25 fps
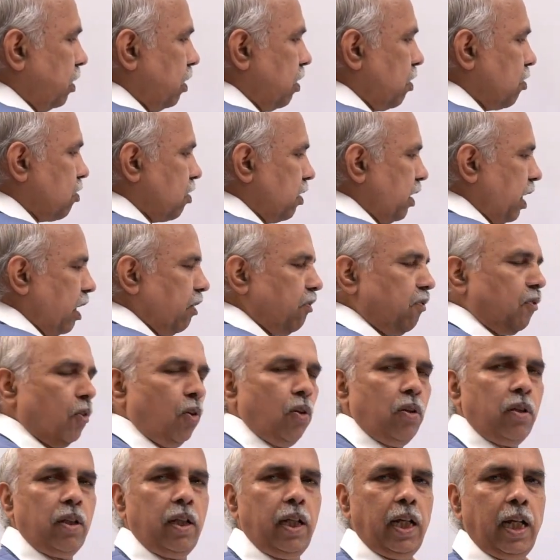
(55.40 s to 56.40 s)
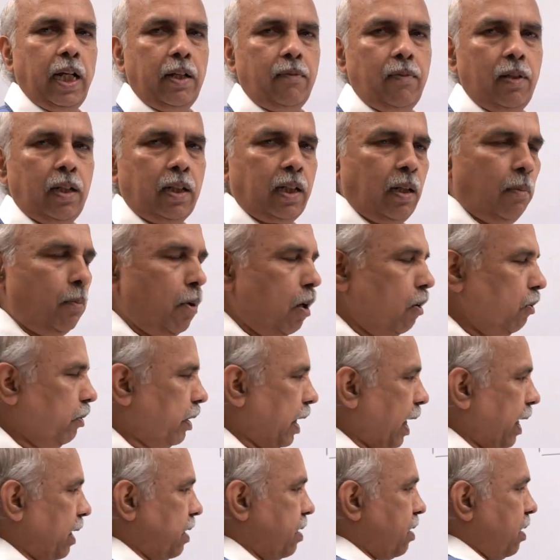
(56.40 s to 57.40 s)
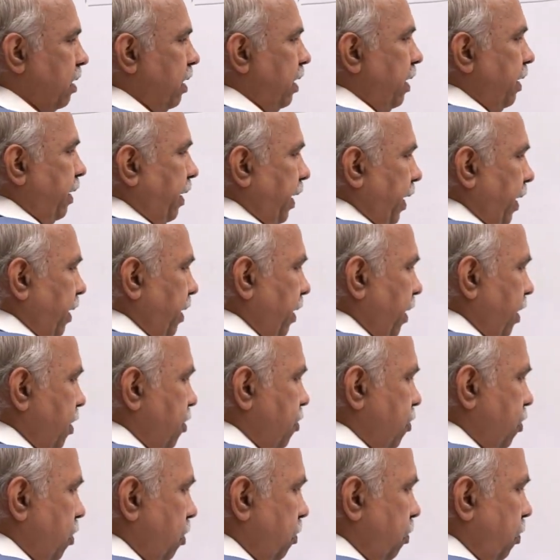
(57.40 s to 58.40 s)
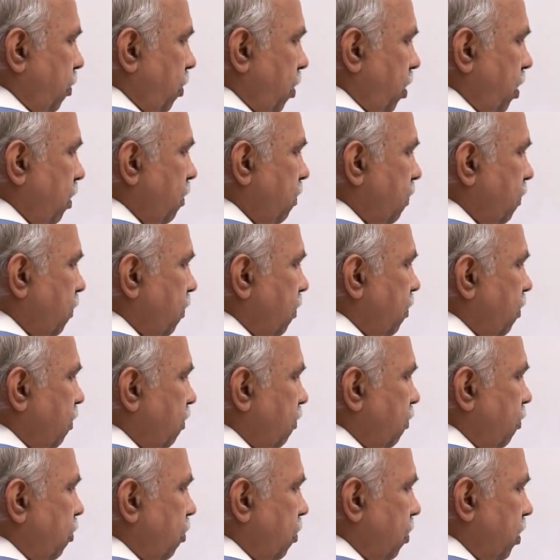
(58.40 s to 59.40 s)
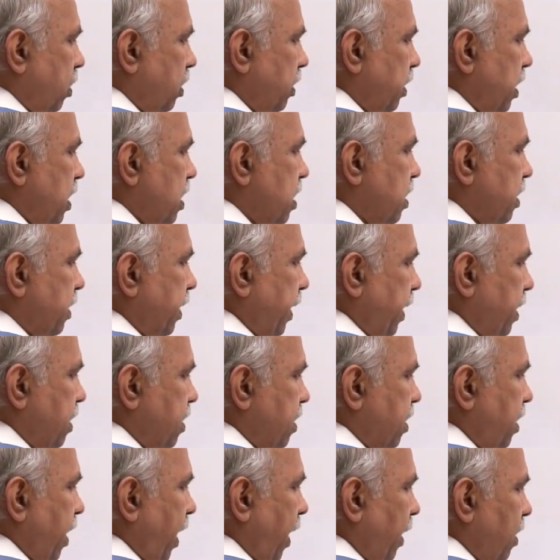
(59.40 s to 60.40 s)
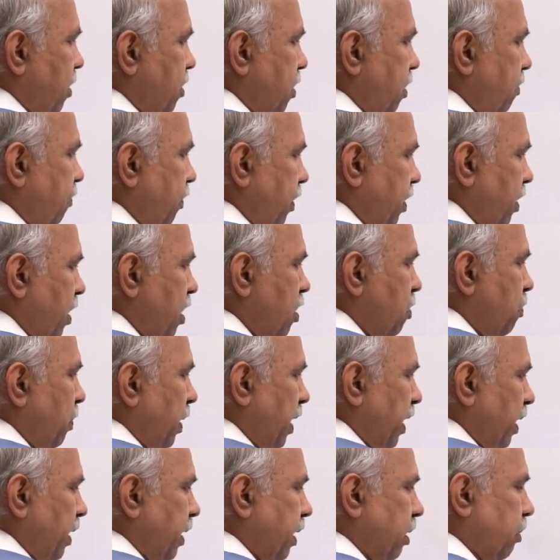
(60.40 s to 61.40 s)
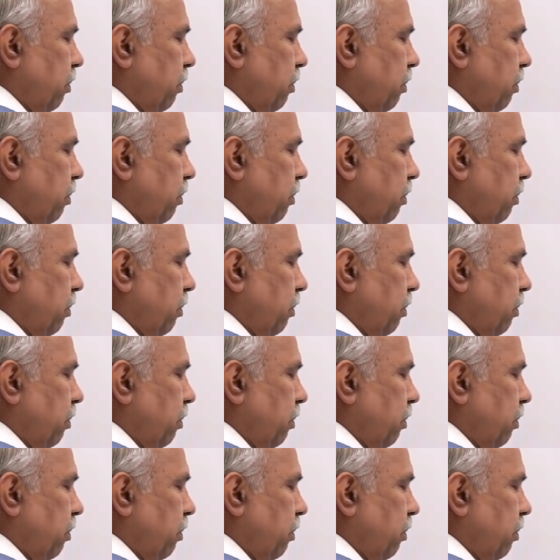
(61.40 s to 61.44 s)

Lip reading: So therefore it will come out as 10 raised to the power of 4. This gets the answer for this particular